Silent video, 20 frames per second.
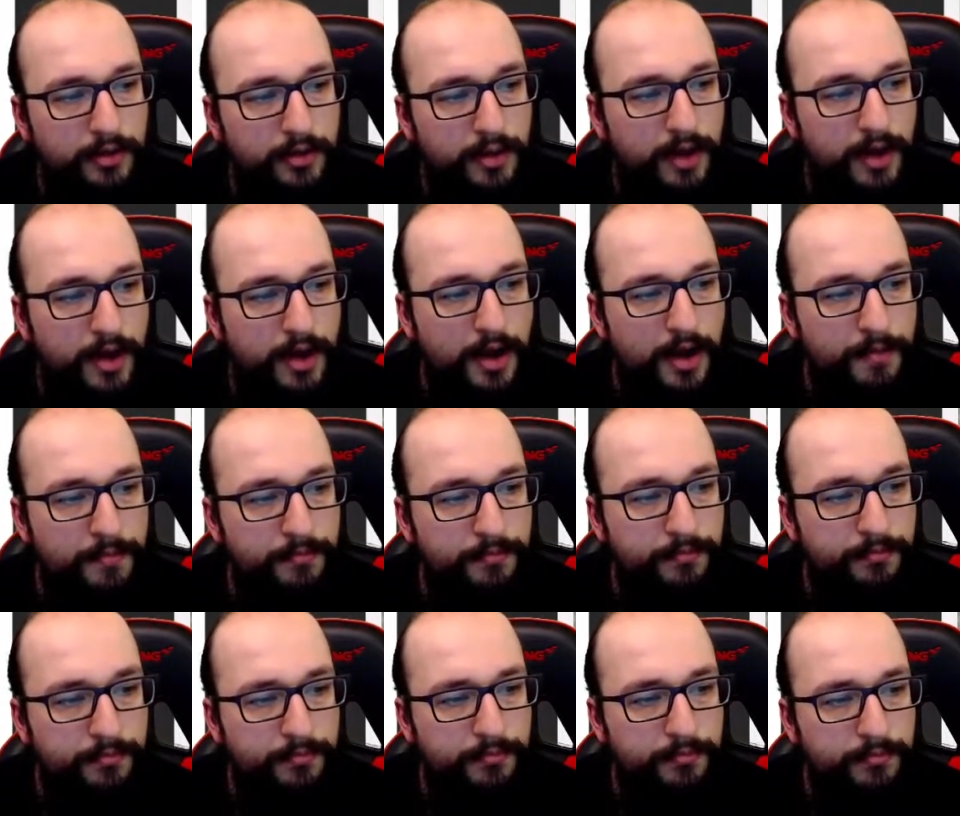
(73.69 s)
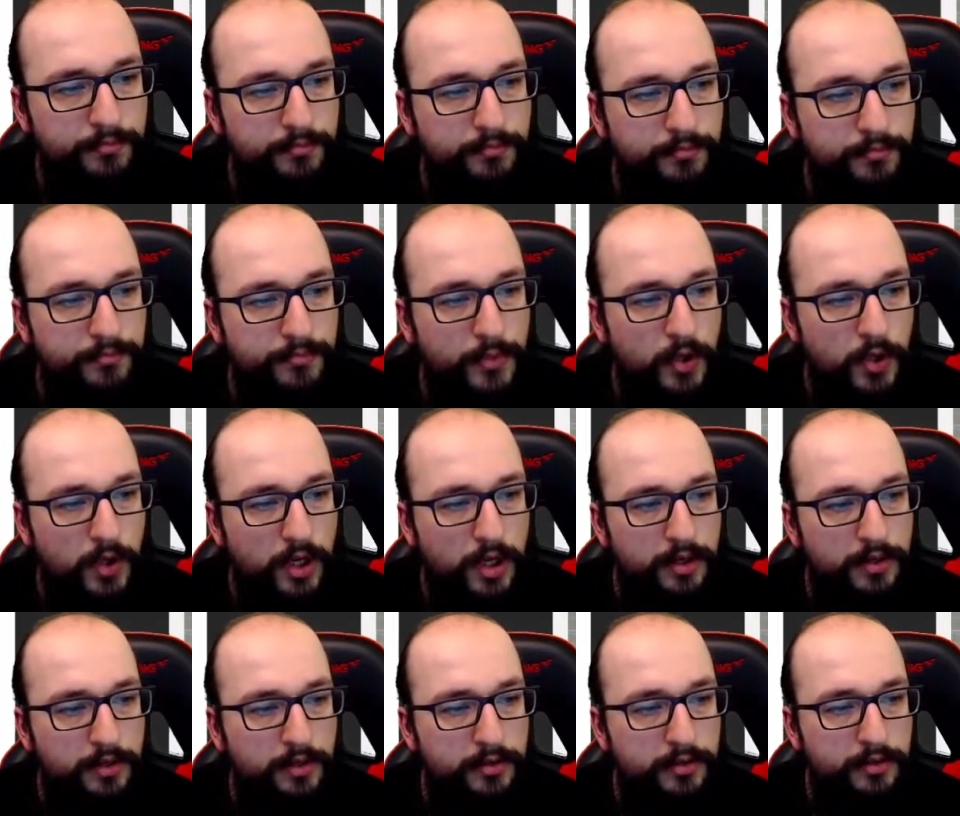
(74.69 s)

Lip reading: hold on,